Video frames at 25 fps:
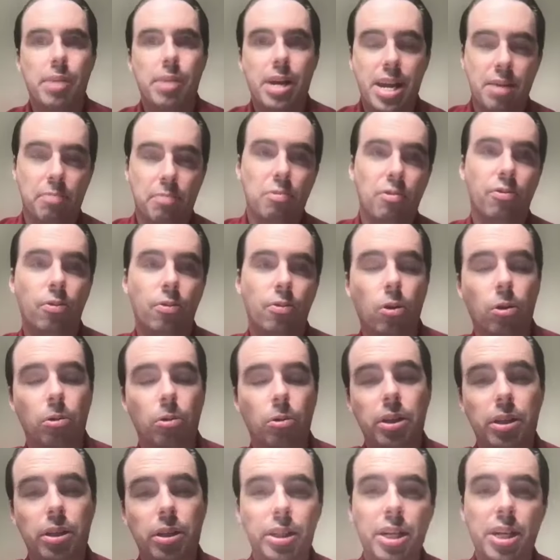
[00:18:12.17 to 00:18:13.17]
Mike, before
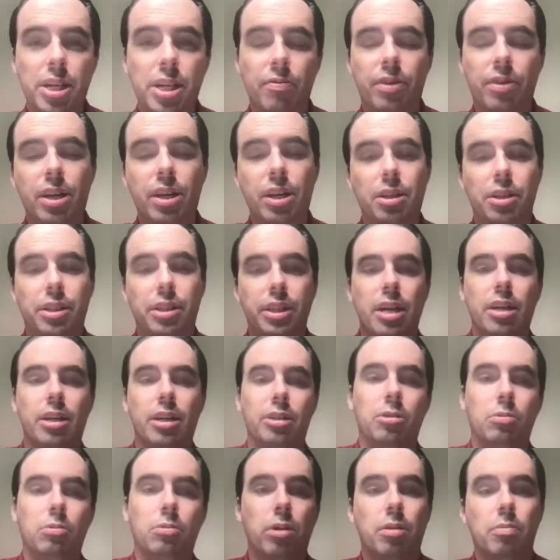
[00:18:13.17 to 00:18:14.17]
we leave, can you tell
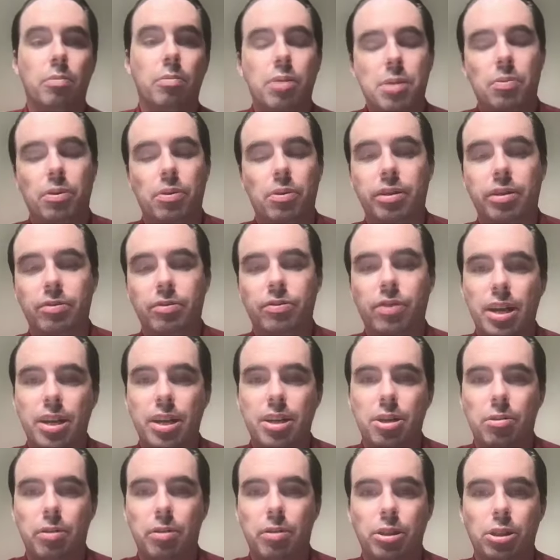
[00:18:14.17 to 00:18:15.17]
us where people can
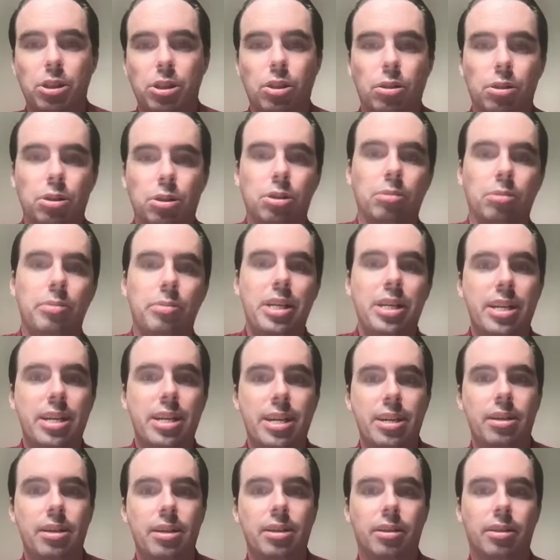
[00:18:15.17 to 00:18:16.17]
find you on social
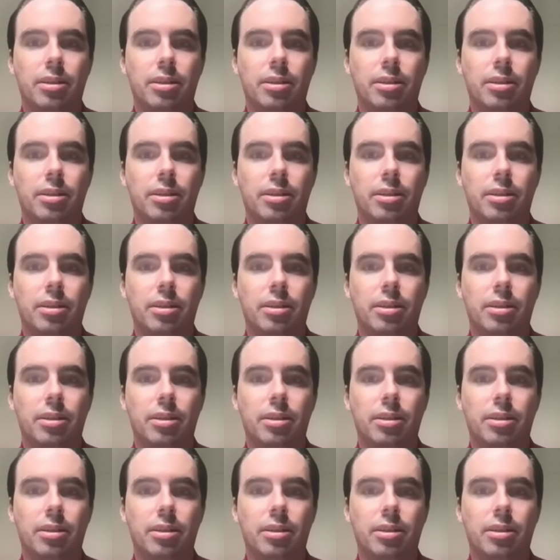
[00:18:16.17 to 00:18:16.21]
media?